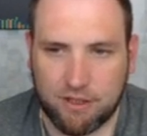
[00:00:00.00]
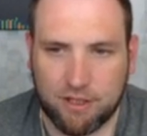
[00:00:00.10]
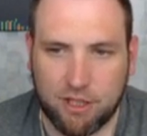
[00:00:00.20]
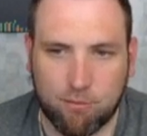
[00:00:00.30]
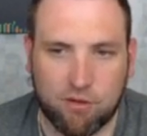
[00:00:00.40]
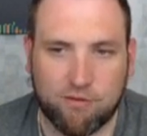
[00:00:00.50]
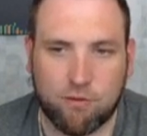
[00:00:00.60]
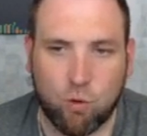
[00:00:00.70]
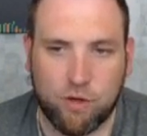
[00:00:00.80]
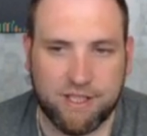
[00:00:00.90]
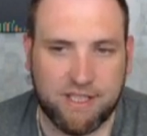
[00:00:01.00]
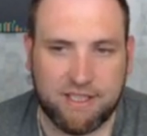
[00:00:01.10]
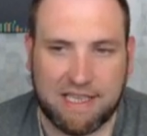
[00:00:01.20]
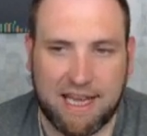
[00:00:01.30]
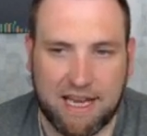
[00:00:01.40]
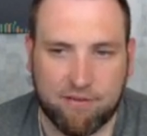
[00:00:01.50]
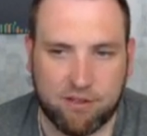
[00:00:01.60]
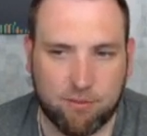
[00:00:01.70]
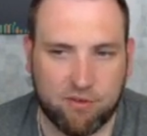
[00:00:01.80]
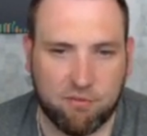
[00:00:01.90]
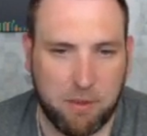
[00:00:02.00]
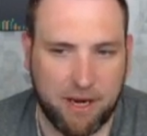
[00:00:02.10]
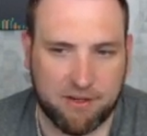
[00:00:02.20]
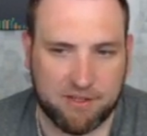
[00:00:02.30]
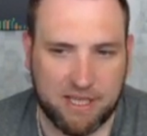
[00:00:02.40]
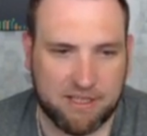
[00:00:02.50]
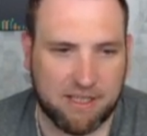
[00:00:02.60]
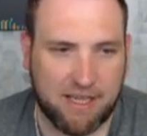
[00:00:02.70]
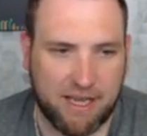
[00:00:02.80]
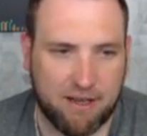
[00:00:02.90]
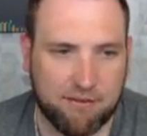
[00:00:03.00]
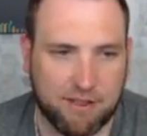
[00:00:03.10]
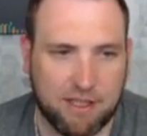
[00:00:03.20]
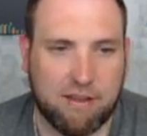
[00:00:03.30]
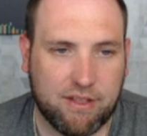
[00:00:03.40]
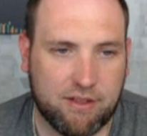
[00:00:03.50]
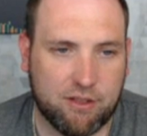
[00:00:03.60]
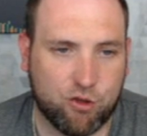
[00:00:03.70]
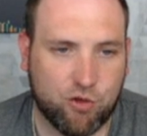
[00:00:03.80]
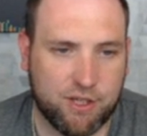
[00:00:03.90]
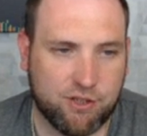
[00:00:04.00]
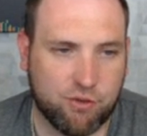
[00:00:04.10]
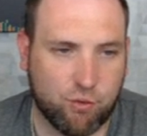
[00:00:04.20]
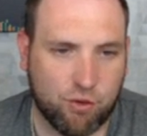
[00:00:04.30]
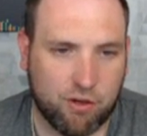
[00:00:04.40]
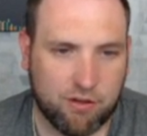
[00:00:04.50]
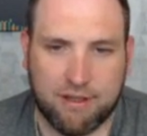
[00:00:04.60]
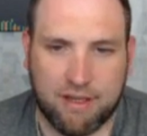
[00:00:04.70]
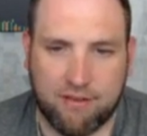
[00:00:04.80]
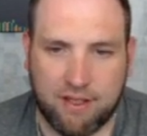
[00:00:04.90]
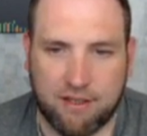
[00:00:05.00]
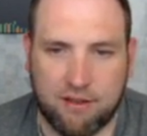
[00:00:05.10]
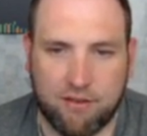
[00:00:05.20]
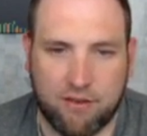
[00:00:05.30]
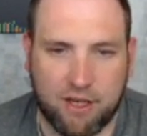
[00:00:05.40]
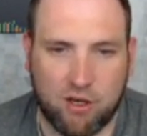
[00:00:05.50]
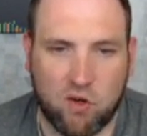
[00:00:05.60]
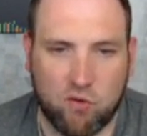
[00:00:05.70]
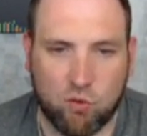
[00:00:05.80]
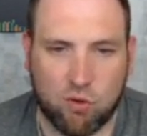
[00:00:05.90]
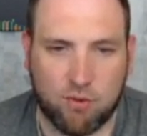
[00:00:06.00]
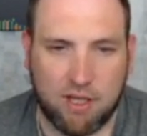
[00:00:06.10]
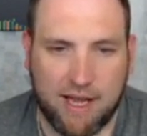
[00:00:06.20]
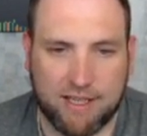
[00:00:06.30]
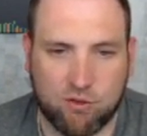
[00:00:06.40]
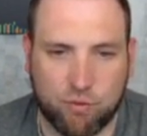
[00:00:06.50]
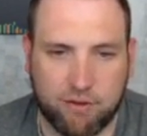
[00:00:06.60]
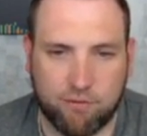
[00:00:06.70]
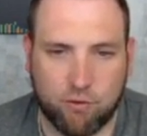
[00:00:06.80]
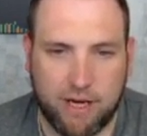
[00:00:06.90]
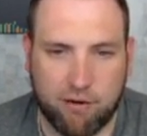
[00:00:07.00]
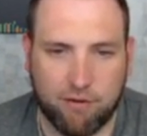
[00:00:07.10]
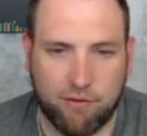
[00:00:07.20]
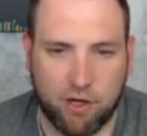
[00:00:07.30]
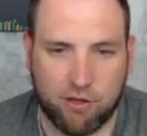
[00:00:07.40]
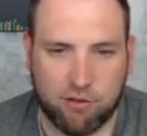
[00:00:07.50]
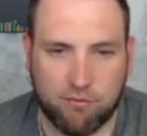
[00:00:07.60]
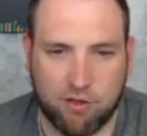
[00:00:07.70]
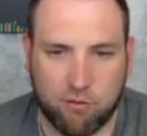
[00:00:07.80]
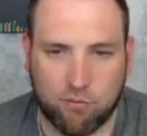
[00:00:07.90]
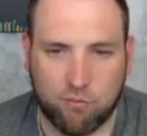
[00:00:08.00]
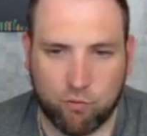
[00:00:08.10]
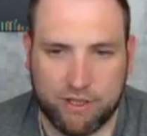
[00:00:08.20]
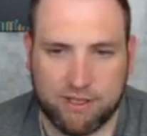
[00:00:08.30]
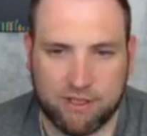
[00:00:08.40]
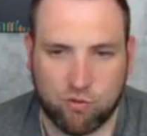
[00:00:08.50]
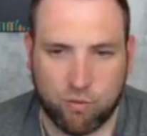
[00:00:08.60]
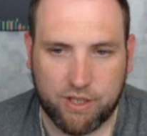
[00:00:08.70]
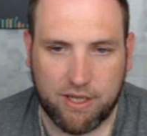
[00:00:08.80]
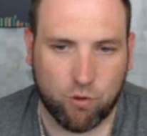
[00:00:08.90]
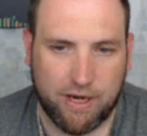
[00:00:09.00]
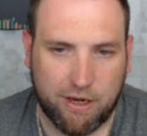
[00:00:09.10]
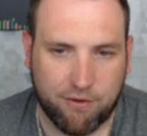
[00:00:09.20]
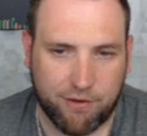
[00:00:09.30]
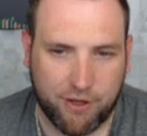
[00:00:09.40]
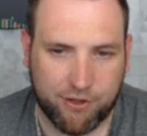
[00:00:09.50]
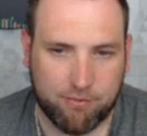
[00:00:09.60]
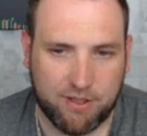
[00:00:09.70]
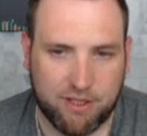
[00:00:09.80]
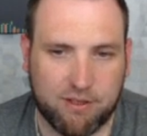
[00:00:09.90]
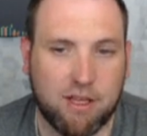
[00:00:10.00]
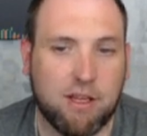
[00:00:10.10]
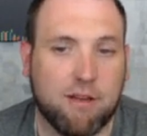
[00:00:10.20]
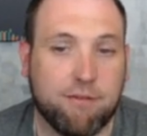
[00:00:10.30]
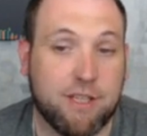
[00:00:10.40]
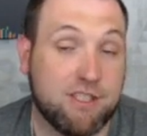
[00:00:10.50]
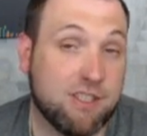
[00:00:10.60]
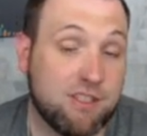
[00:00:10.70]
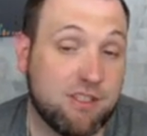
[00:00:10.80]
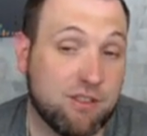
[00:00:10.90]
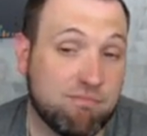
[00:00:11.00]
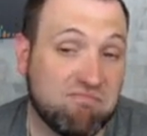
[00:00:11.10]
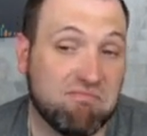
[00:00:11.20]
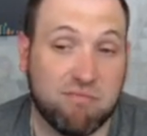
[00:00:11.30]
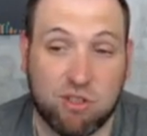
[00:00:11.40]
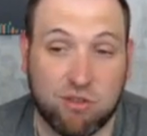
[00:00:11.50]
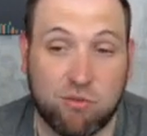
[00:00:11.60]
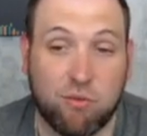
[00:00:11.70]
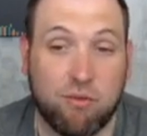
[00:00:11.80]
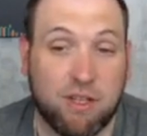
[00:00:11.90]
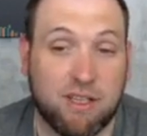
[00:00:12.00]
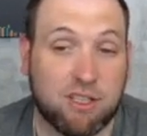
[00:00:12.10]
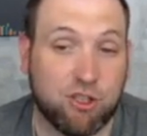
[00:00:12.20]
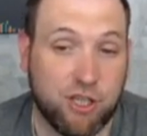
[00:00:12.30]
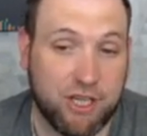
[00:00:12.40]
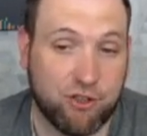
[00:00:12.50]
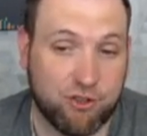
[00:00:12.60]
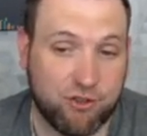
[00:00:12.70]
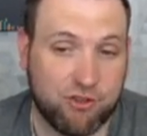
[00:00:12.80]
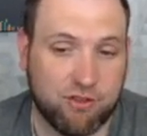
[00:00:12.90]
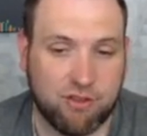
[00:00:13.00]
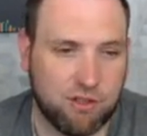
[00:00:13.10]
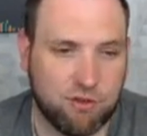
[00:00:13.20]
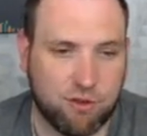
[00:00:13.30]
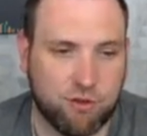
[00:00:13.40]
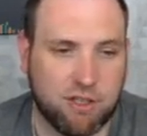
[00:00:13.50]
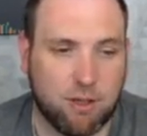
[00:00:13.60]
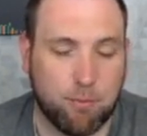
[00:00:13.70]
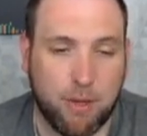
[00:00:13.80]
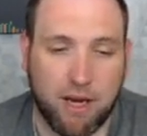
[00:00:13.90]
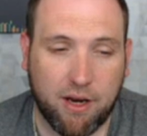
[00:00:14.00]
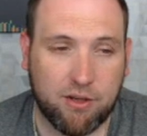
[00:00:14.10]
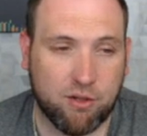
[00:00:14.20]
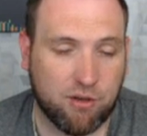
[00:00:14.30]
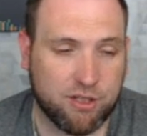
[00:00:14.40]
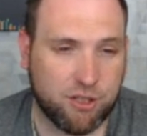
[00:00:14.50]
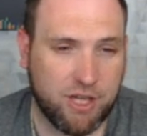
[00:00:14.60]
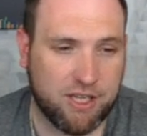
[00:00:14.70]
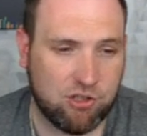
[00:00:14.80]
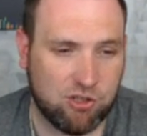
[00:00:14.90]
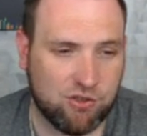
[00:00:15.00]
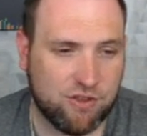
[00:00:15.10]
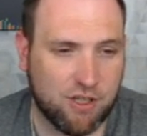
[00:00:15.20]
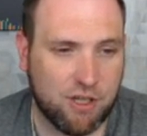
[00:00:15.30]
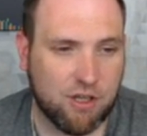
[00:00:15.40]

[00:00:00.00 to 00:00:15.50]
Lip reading: the number of coins that they have, the number of pairs that they have, and then the trust score, and then their normalized 24-hour volume, the recent 24-hour volume, and then visits to the exchanges. So you can compare your exchanges